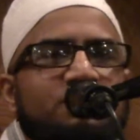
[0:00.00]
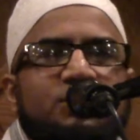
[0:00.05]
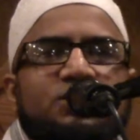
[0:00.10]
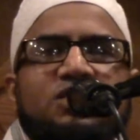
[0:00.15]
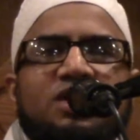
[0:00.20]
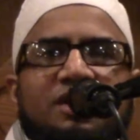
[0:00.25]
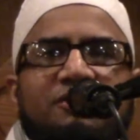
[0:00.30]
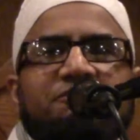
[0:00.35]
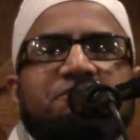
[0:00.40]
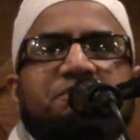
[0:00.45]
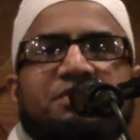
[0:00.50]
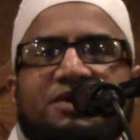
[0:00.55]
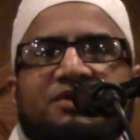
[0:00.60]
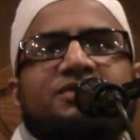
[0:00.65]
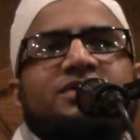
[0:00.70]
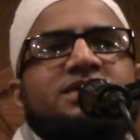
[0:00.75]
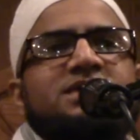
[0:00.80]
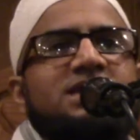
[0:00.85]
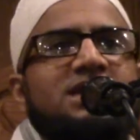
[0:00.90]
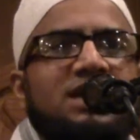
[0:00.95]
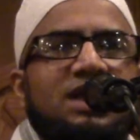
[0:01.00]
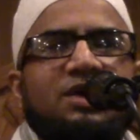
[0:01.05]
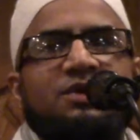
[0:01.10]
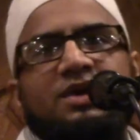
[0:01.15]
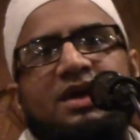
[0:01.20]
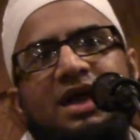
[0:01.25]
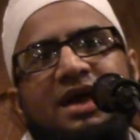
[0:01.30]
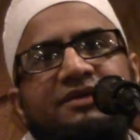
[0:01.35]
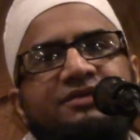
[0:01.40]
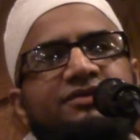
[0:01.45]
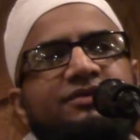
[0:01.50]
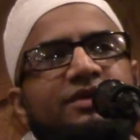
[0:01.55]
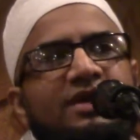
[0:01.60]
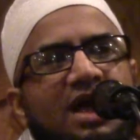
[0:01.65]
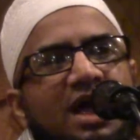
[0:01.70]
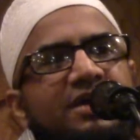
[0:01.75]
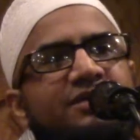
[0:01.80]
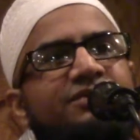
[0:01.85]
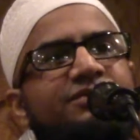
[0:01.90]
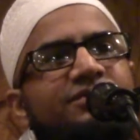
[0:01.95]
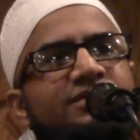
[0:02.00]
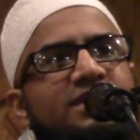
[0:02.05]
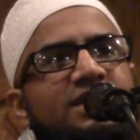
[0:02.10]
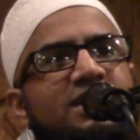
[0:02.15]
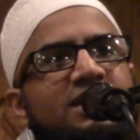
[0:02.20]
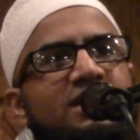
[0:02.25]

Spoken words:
we should have privacy in our life.